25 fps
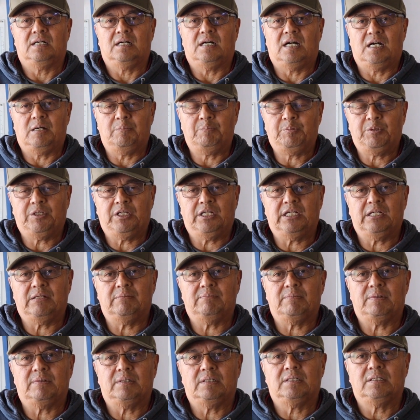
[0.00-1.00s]

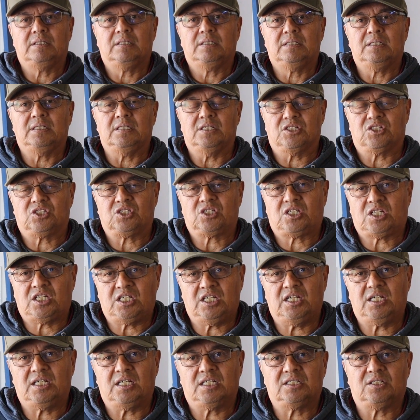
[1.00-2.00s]
RPM is
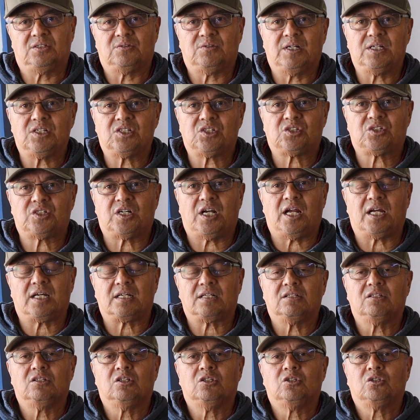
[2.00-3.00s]
king at the racetrack,
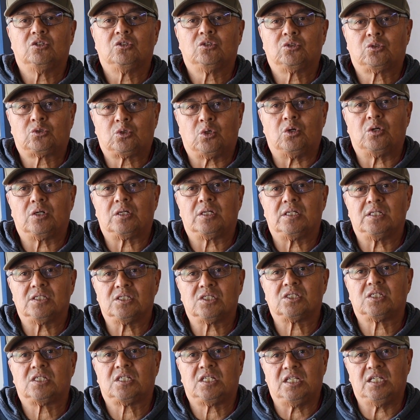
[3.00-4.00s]
torque
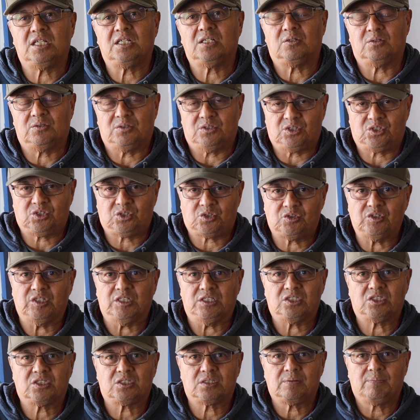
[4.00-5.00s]
is king on the
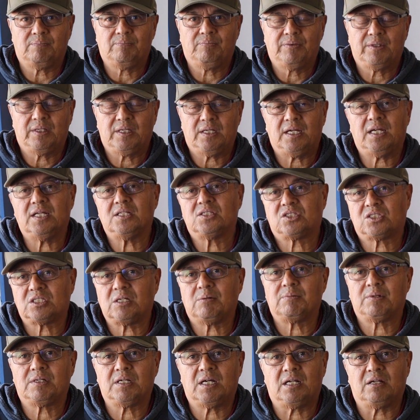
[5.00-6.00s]
streets, and
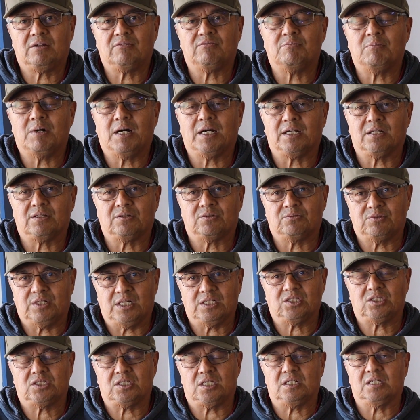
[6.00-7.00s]
some kind of mild
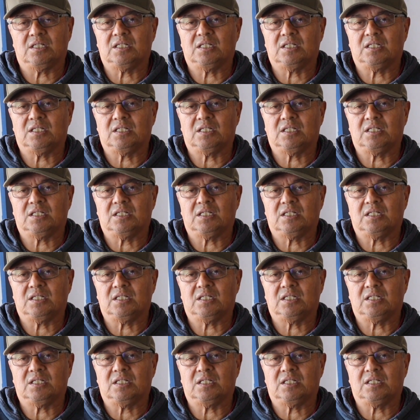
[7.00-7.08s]
racing,